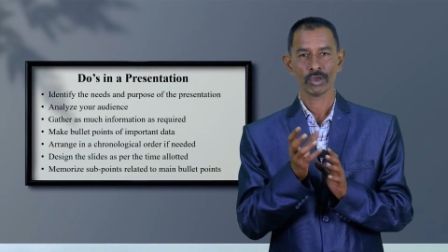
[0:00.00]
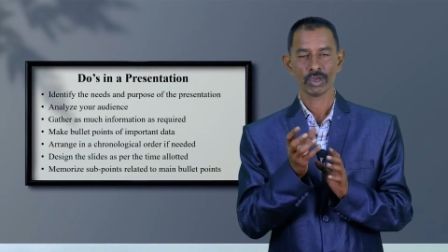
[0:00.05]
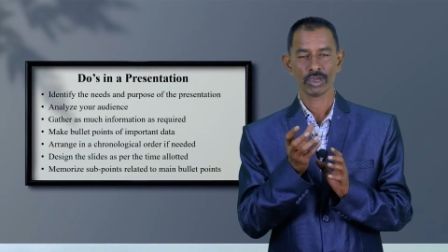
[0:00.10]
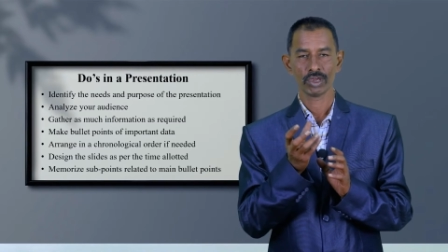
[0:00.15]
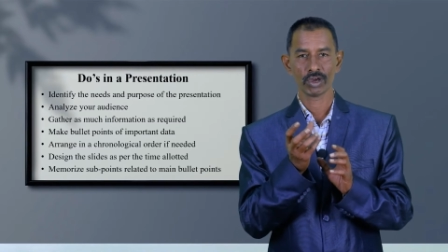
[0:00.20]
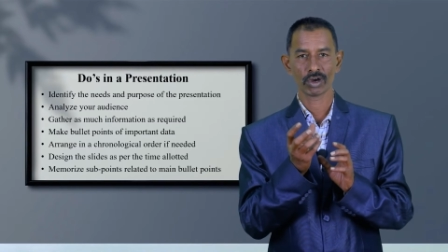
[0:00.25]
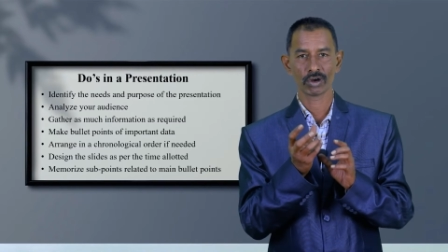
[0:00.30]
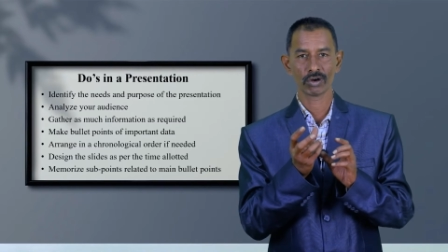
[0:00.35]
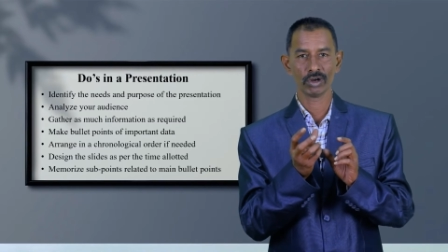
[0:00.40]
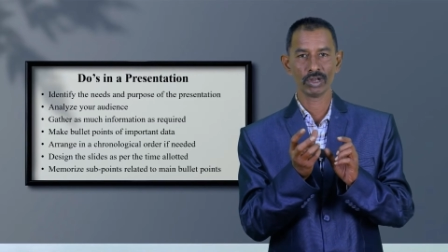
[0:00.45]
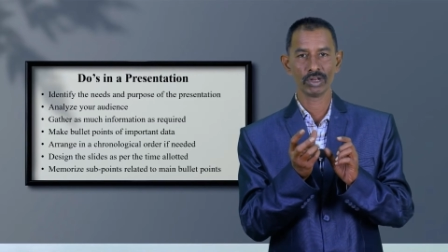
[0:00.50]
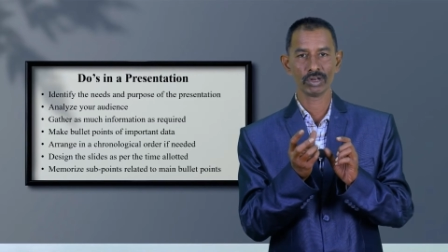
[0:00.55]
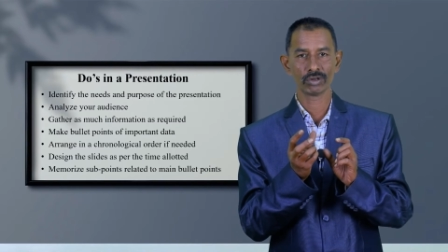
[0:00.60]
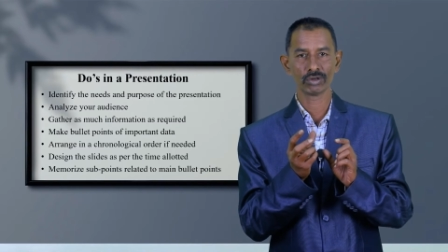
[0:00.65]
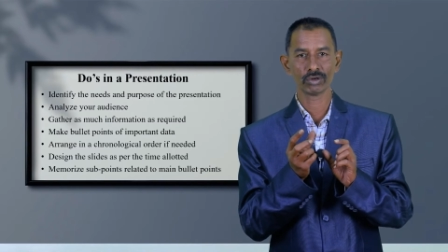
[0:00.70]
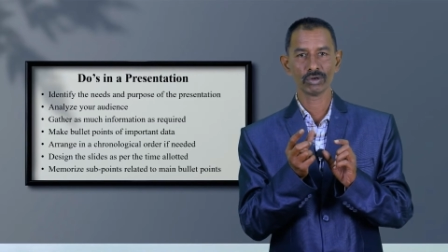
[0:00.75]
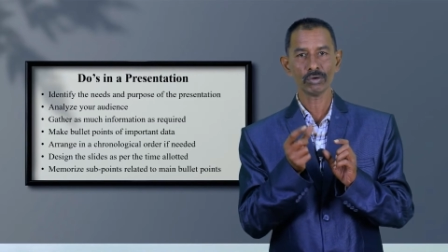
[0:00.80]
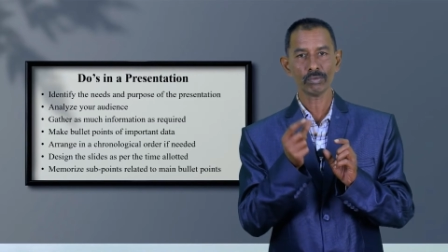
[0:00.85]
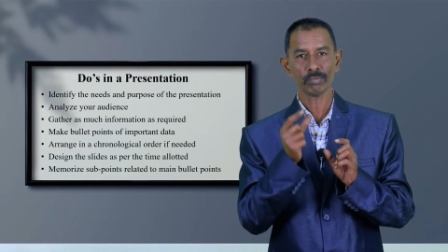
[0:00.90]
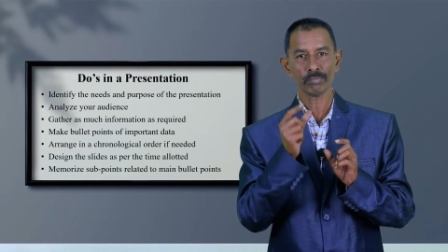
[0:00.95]
you are going
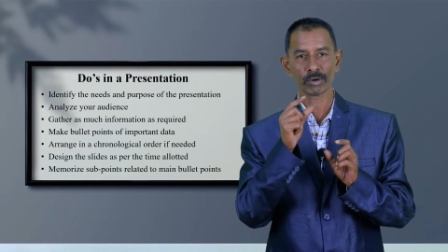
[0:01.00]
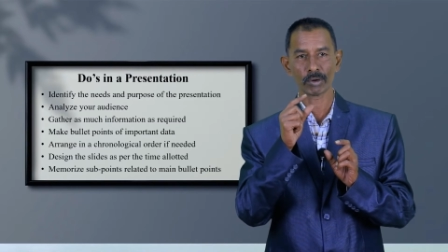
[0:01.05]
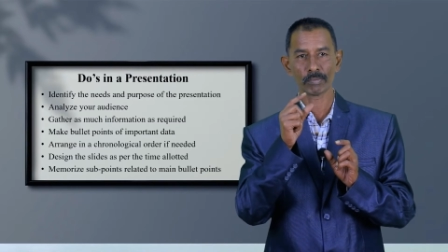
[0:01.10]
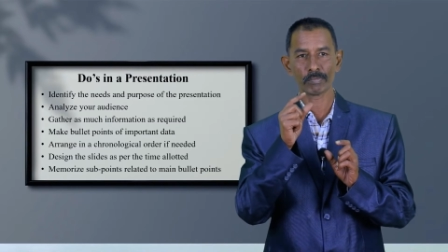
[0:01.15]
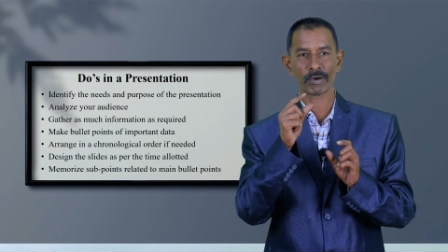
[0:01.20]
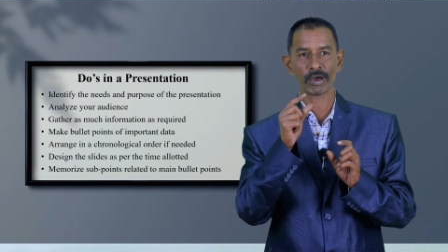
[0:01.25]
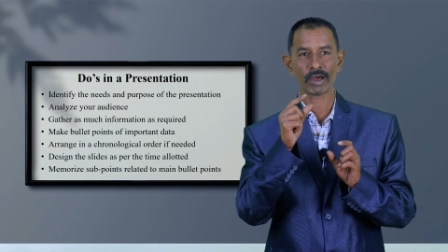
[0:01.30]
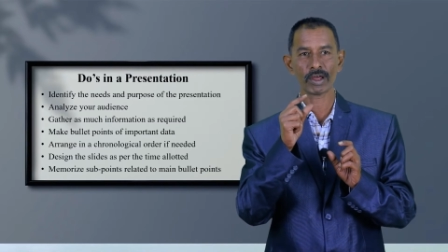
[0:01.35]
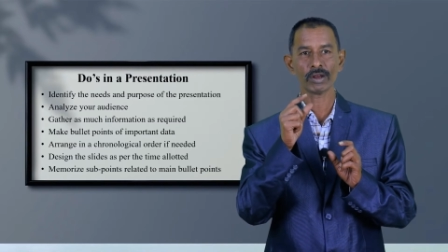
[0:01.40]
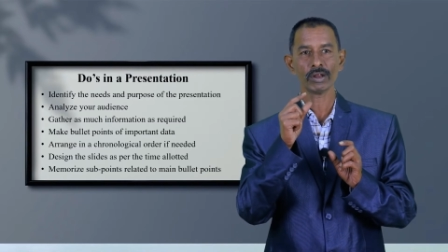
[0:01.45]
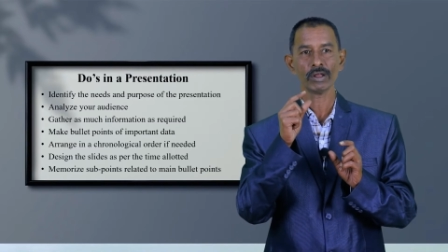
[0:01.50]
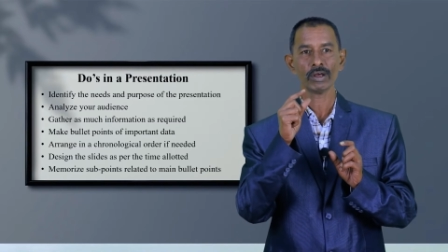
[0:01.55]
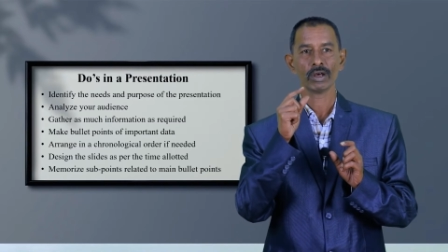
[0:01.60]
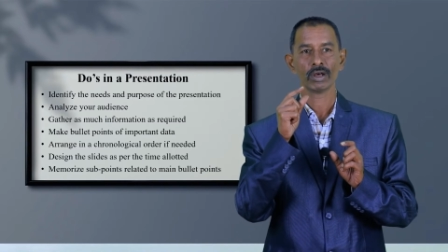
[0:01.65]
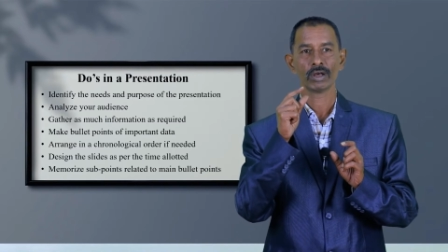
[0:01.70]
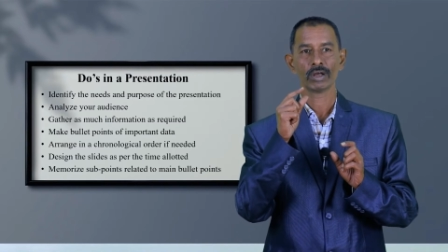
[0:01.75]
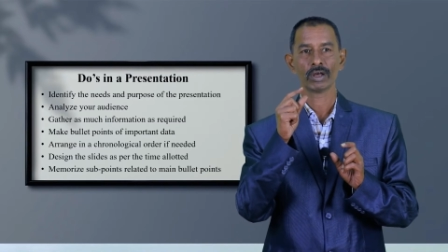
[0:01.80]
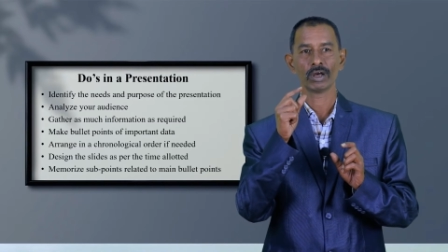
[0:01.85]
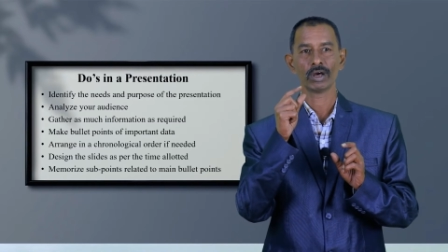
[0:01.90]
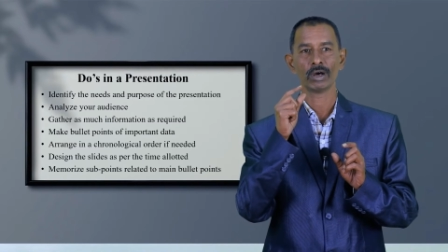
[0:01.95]
to prepare
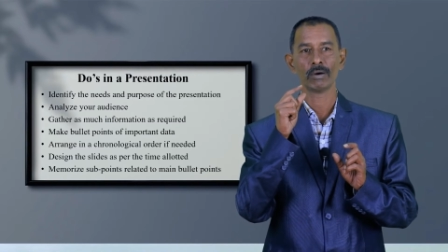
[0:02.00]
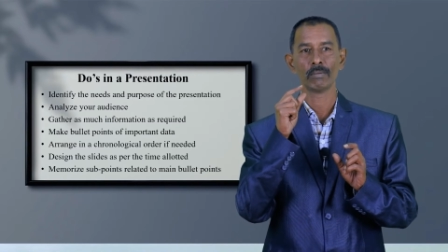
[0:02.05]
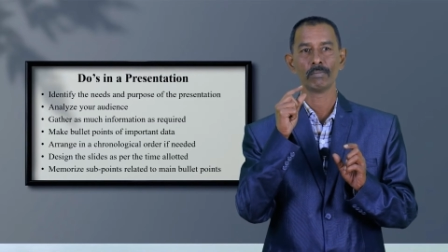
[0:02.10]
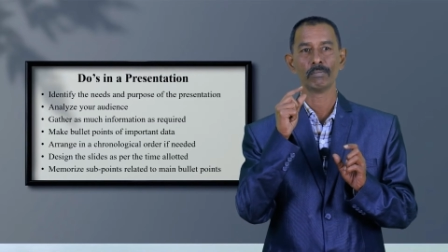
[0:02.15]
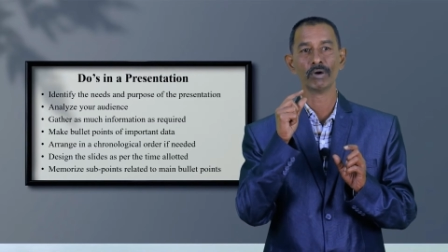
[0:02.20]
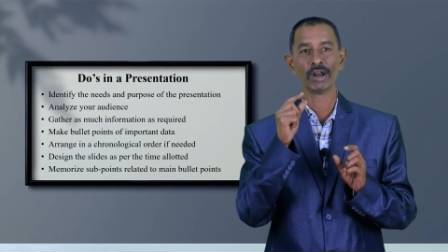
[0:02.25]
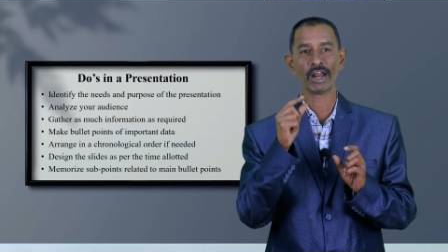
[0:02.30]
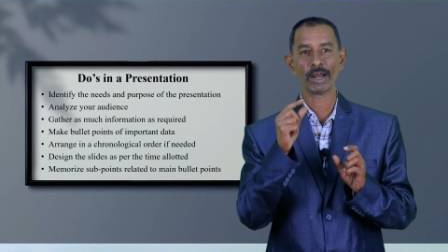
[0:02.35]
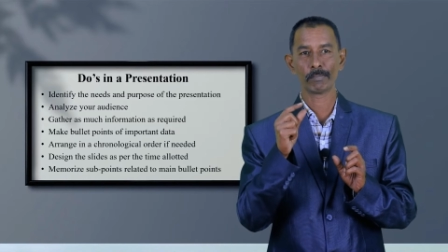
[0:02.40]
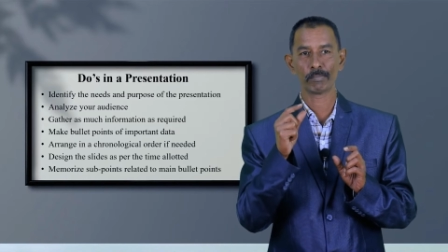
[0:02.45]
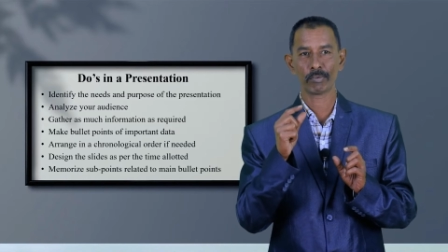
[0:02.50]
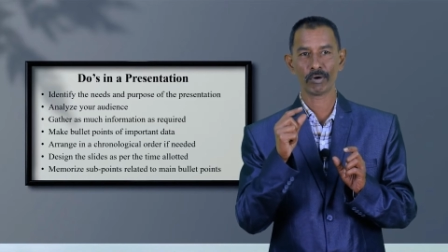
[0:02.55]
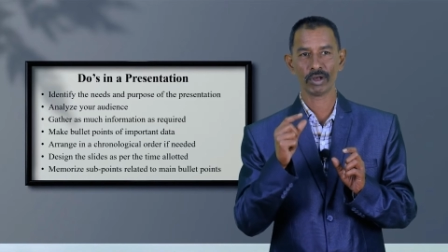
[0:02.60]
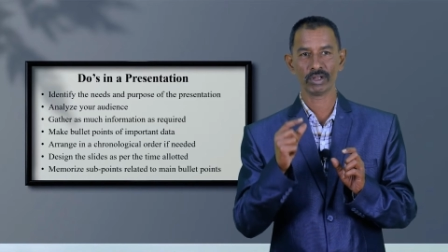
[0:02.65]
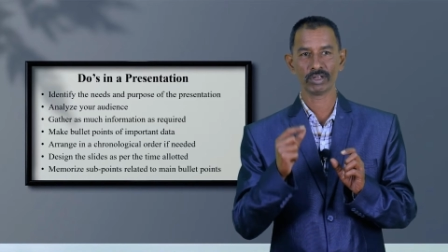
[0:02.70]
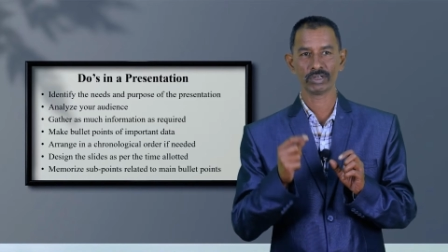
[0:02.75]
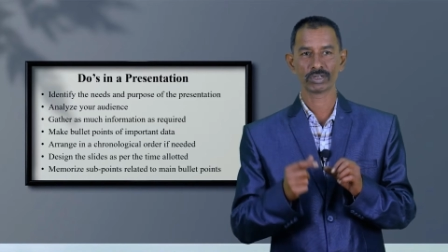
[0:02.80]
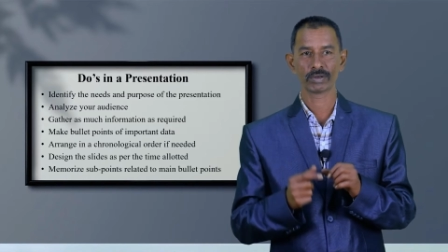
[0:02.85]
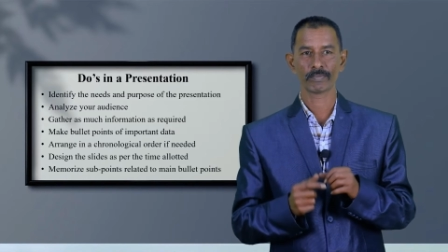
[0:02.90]
bullet points